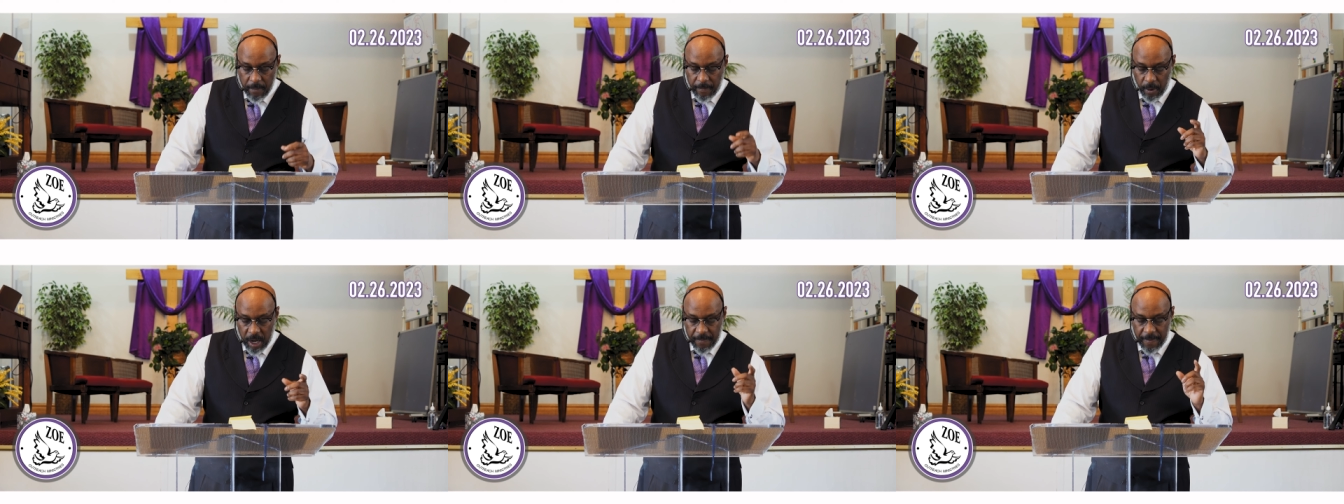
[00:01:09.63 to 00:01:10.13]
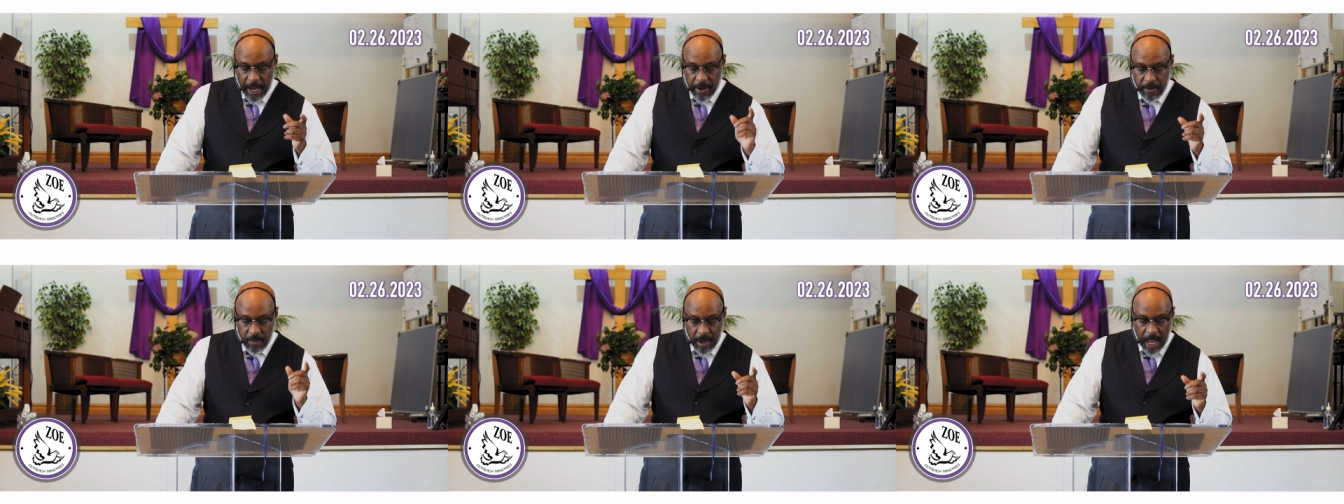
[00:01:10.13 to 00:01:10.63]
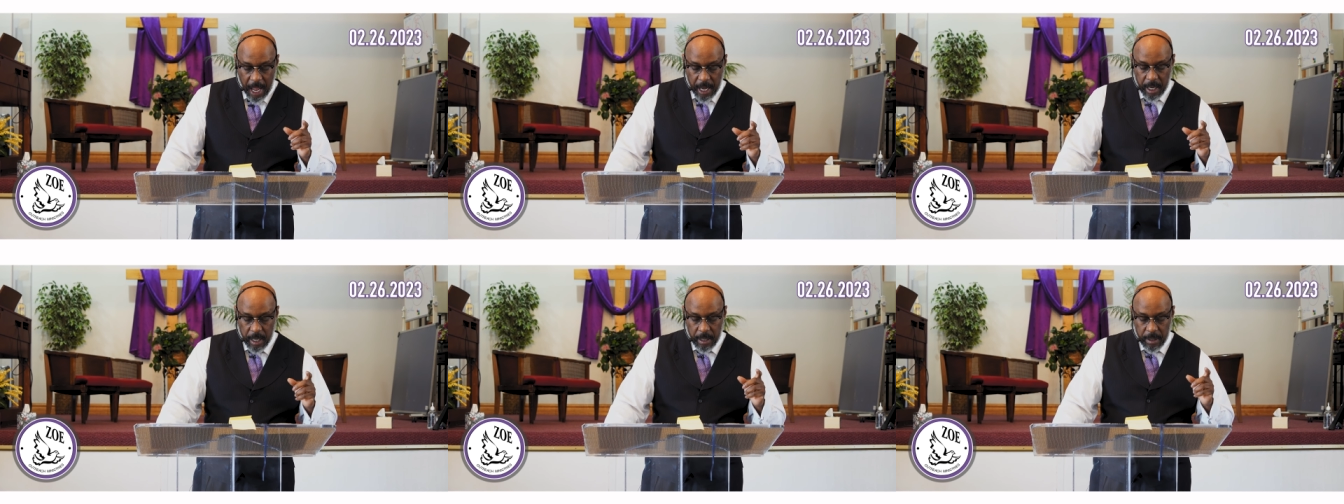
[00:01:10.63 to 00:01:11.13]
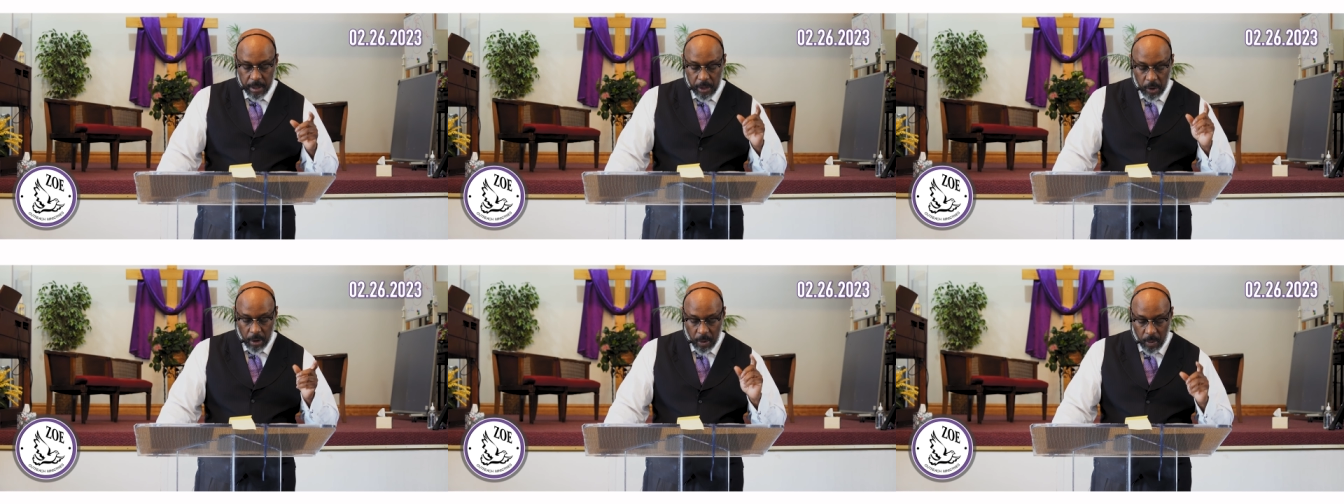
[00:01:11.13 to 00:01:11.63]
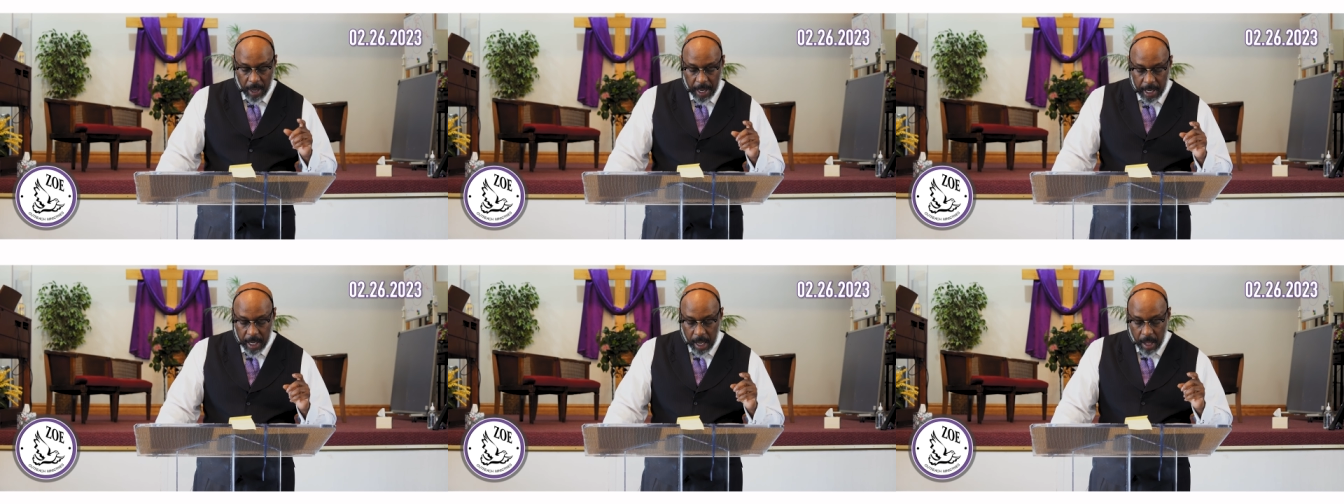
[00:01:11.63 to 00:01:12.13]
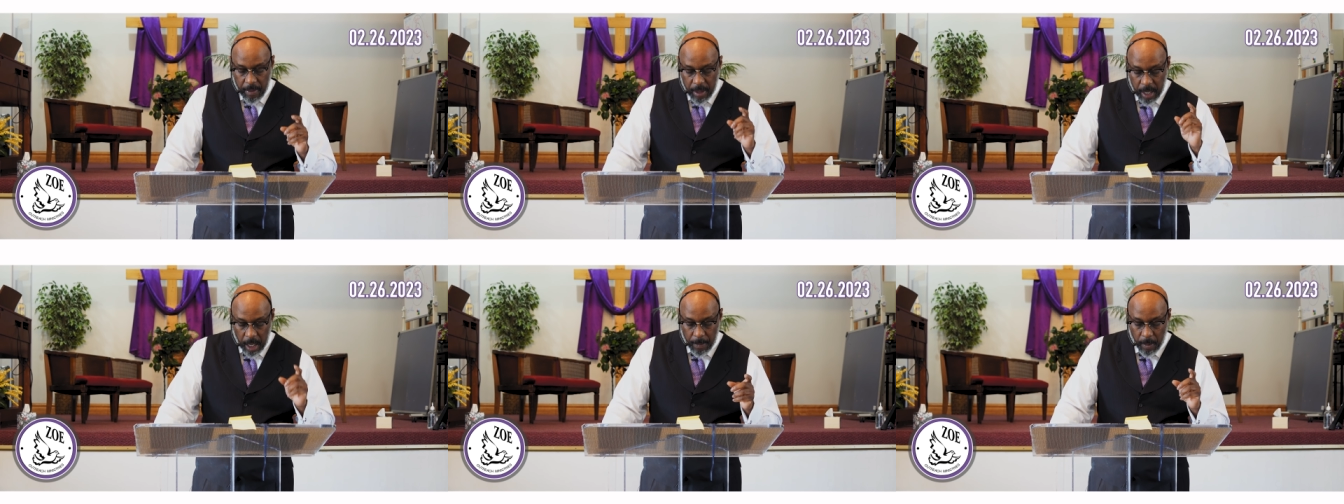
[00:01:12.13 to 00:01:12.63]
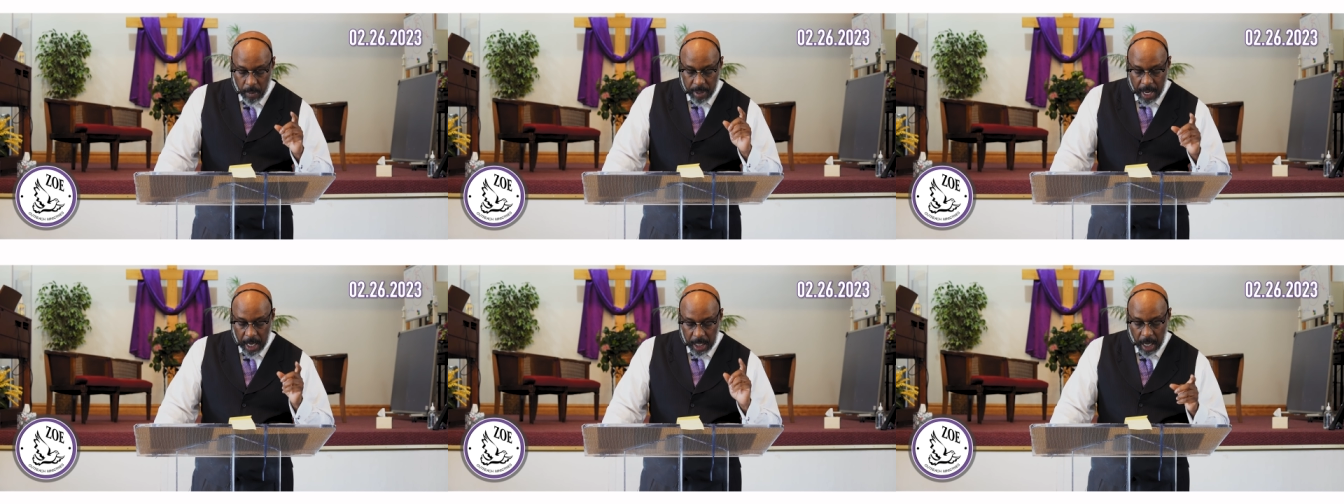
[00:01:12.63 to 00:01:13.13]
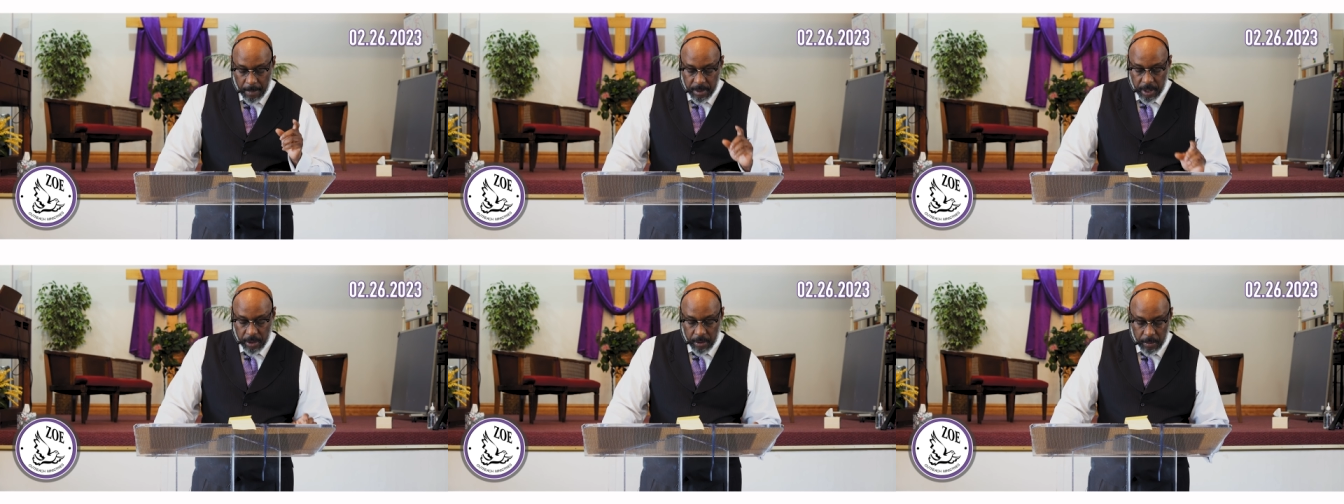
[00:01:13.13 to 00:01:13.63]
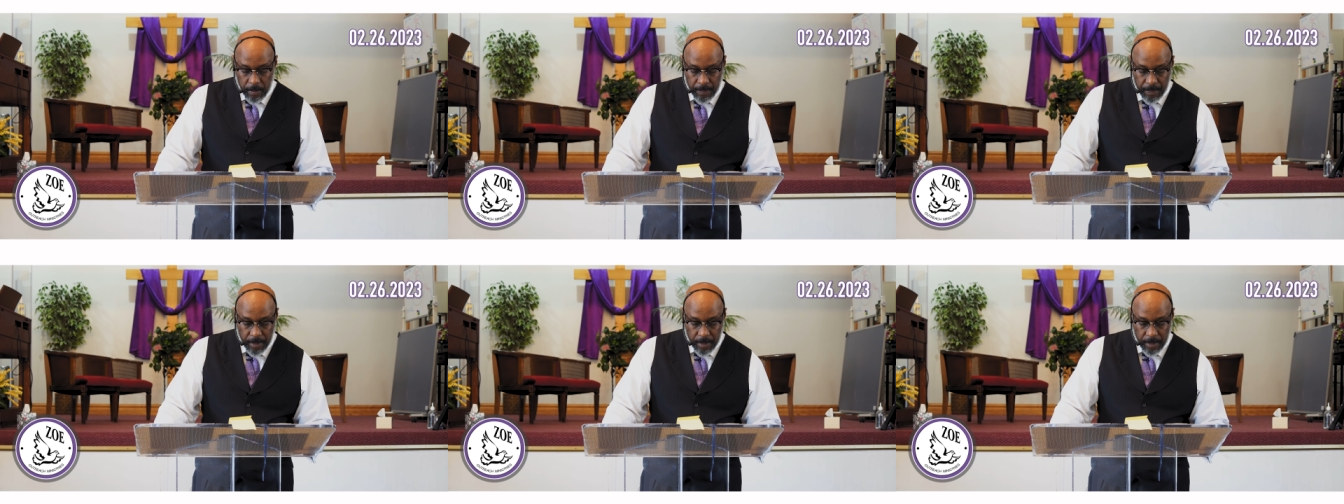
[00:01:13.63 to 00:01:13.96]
For if I do not go away, the helper will not come to you.